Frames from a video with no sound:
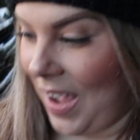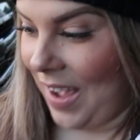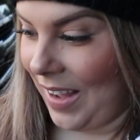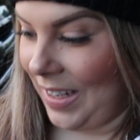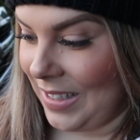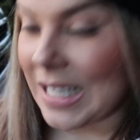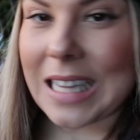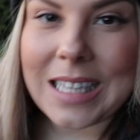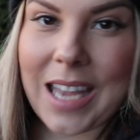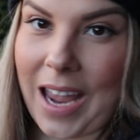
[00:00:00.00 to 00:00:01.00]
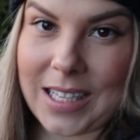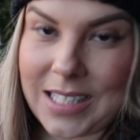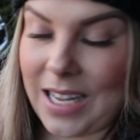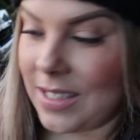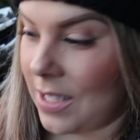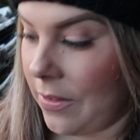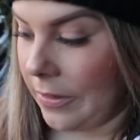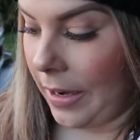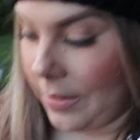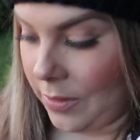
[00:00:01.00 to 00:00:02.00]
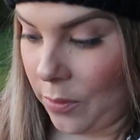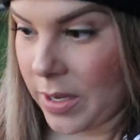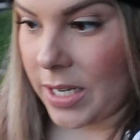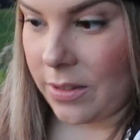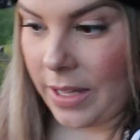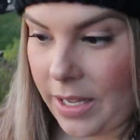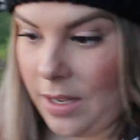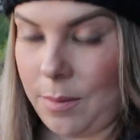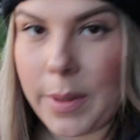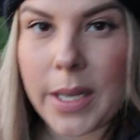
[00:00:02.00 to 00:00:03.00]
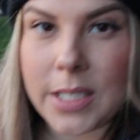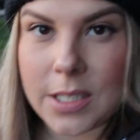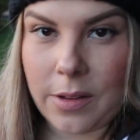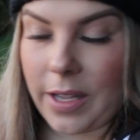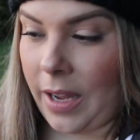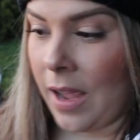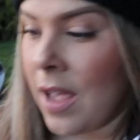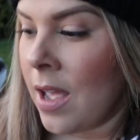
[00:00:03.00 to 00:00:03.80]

I can't stand the silver. I don't know why I don't like it, but I just don't like it.